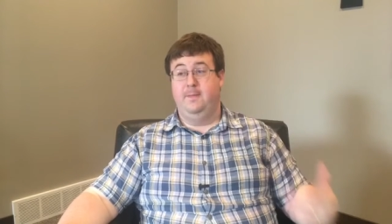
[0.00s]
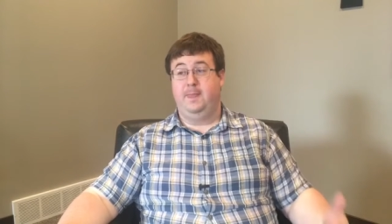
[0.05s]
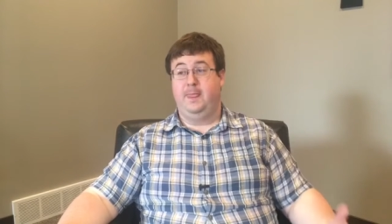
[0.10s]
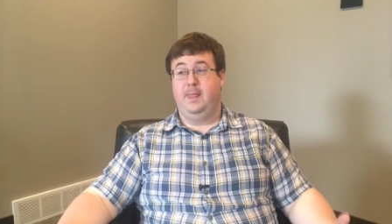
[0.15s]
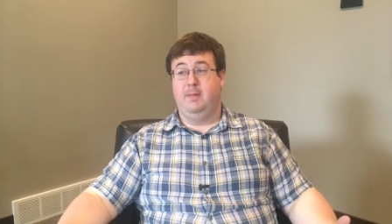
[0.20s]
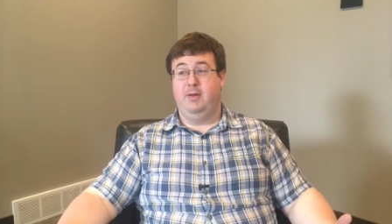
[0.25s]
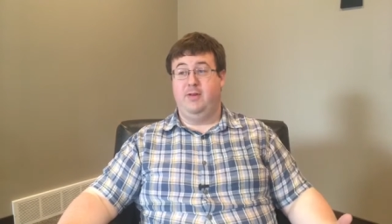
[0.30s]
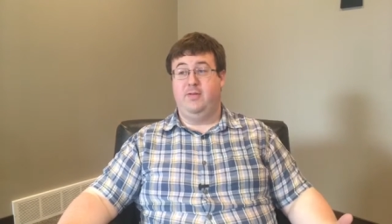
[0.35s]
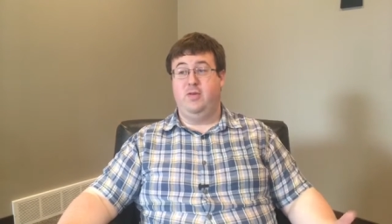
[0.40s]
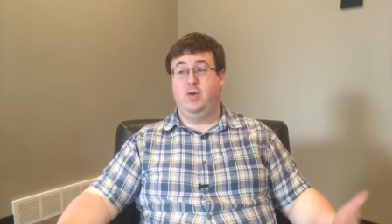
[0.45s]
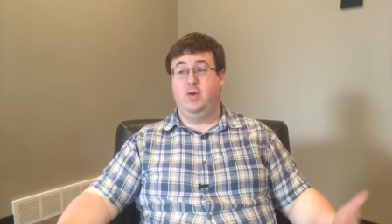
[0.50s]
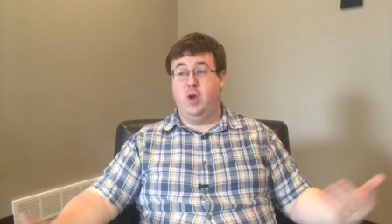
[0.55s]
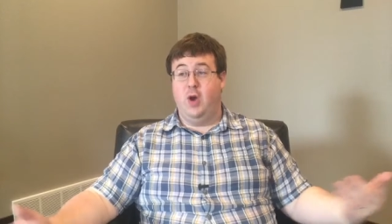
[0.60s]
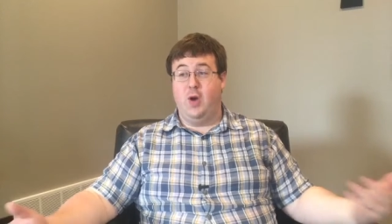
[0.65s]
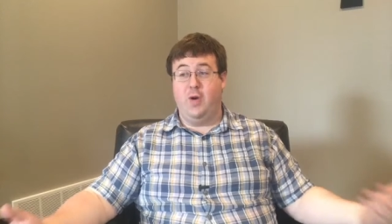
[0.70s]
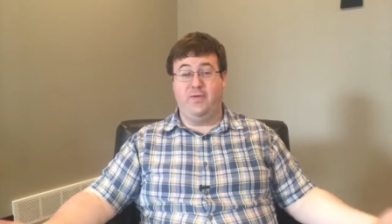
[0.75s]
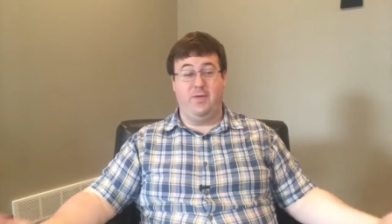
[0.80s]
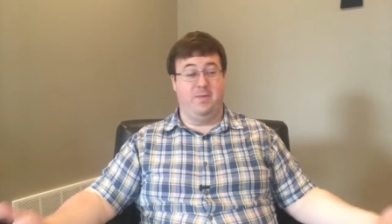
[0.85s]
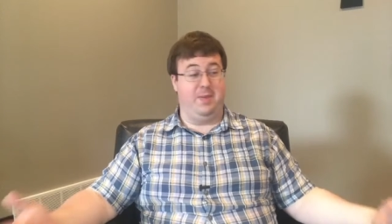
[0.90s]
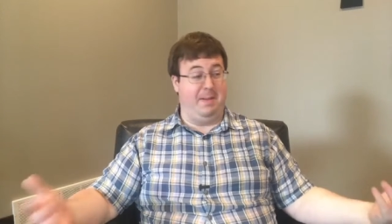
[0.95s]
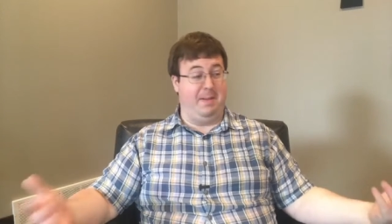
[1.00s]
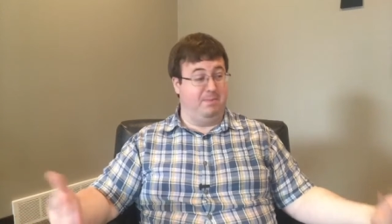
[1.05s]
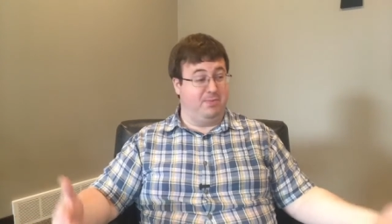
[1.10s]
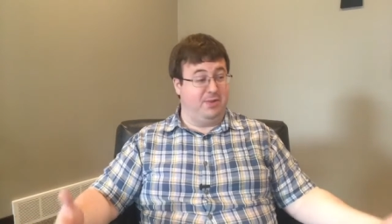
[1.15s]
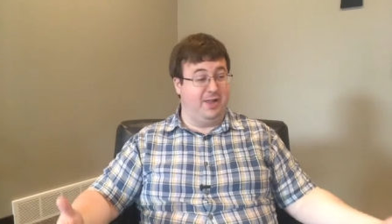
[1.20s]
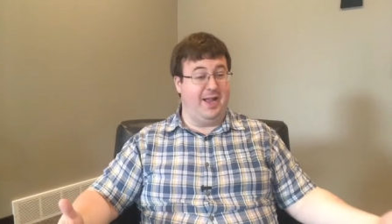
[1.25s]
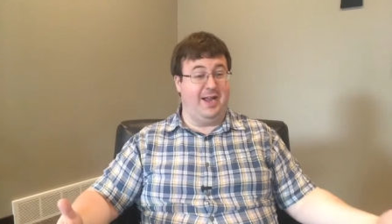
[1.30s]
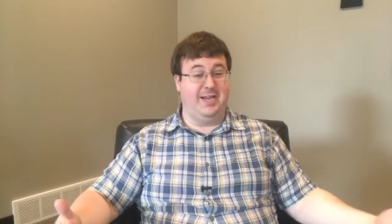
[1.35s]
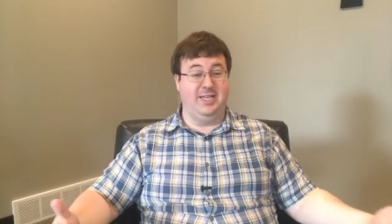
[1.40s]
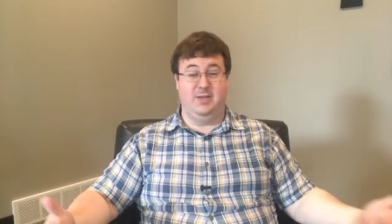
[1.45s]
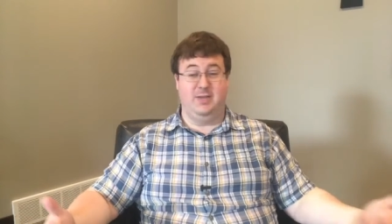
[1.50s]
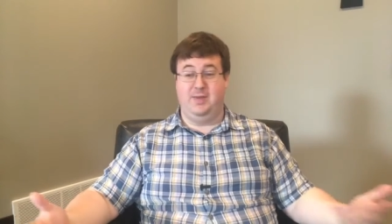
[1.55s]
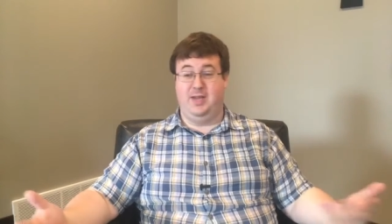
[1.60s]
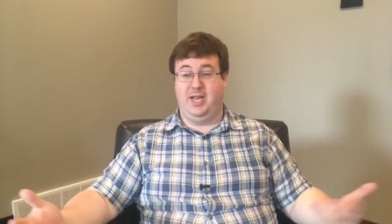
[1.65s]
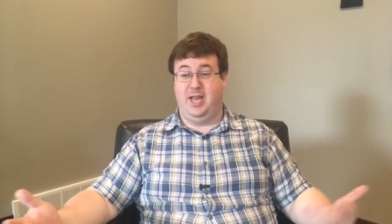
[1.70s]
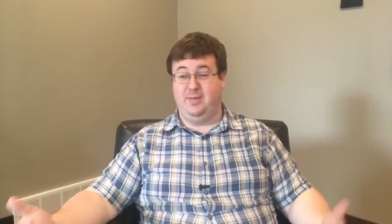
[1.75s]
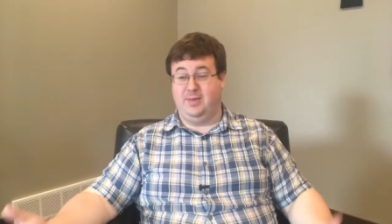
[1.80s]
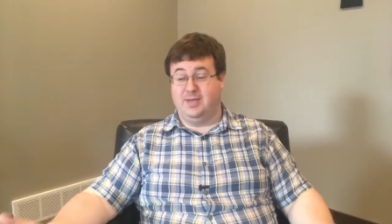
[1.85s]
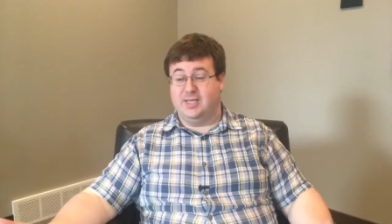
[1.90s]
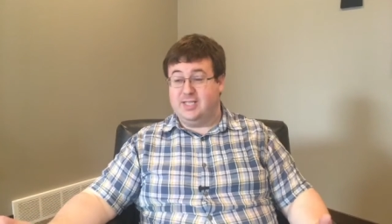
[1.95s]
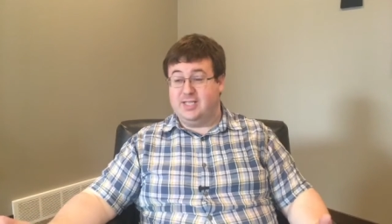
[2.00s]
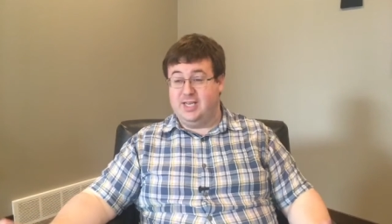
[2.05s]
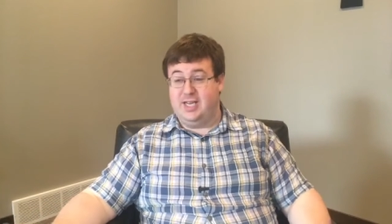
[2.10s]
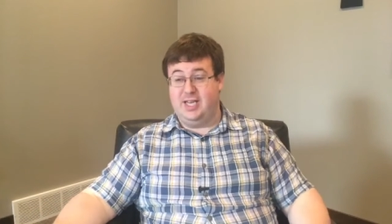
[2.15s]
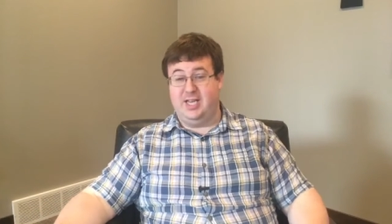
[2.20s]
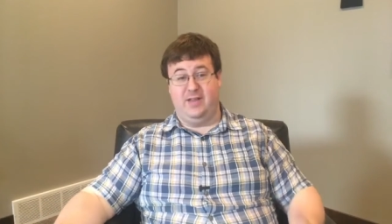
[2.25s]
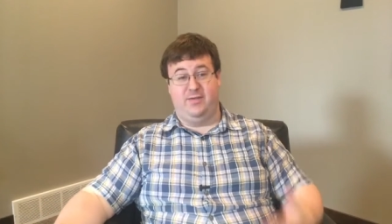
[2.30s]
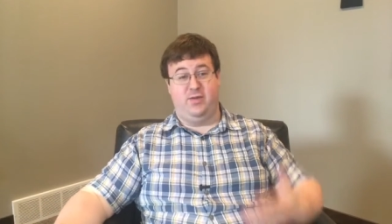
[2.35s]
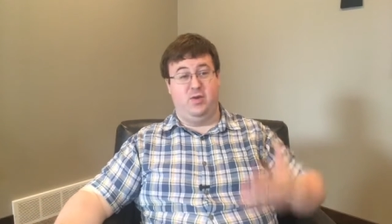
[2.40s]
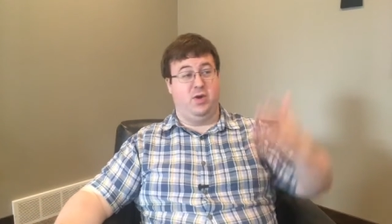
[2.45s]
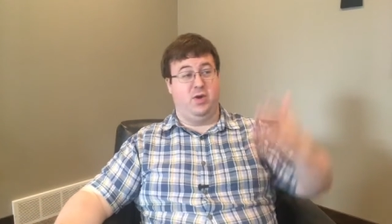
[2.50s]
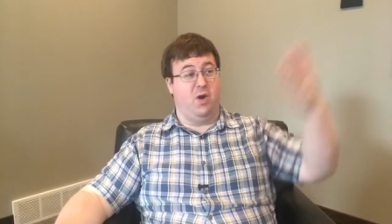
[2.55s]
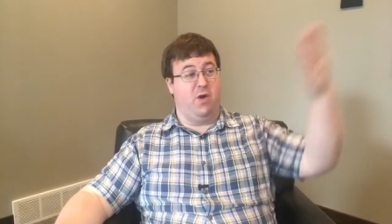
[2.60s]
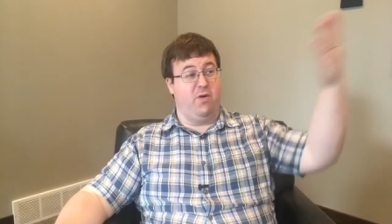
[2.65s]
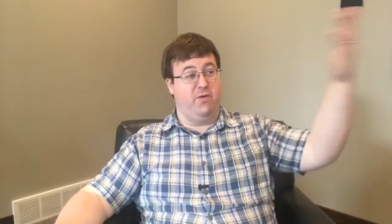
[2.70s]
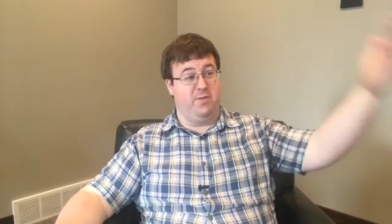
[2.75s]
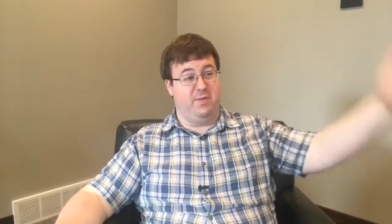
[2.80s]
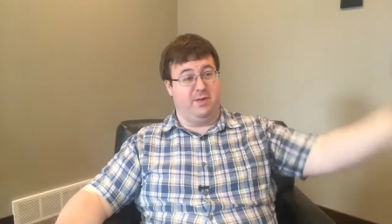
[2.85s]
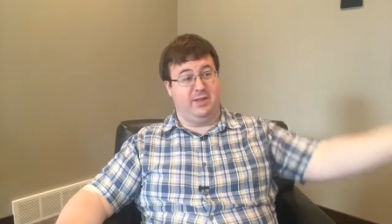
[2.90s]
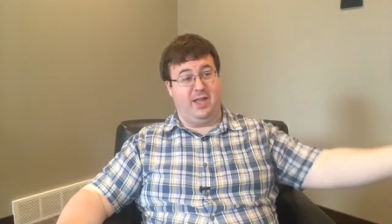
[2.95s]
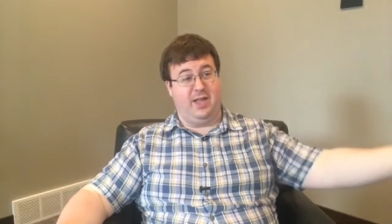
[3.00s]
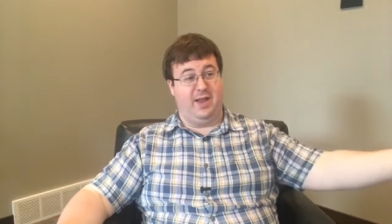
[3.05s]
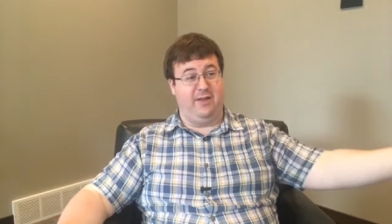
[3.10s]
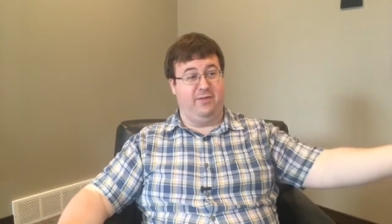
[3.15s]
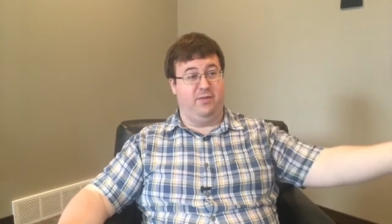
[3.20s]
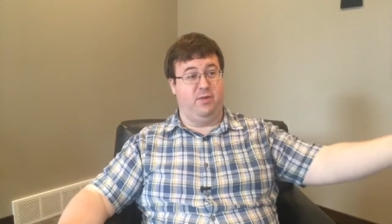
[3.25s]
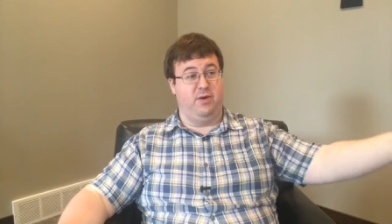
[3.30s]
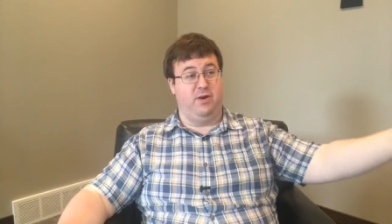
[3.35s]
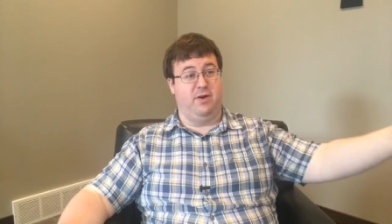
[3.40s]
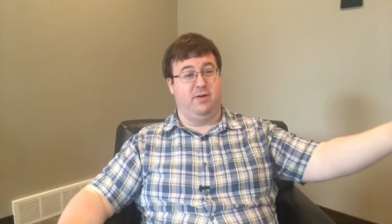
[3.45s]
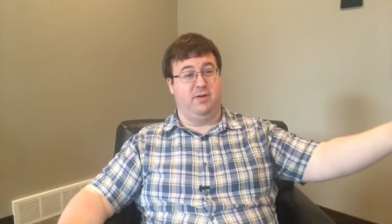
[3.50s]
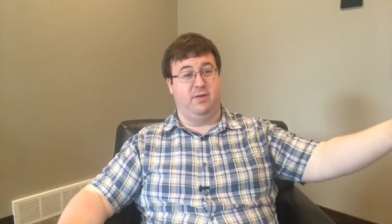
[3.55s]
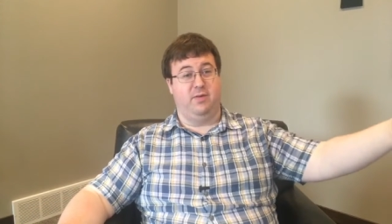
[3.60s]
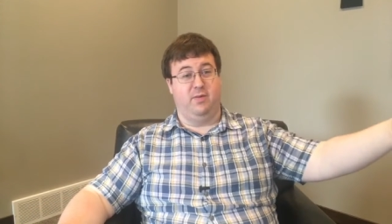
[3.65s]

But if you go from being blind to being able to see, if you go from a life where you're,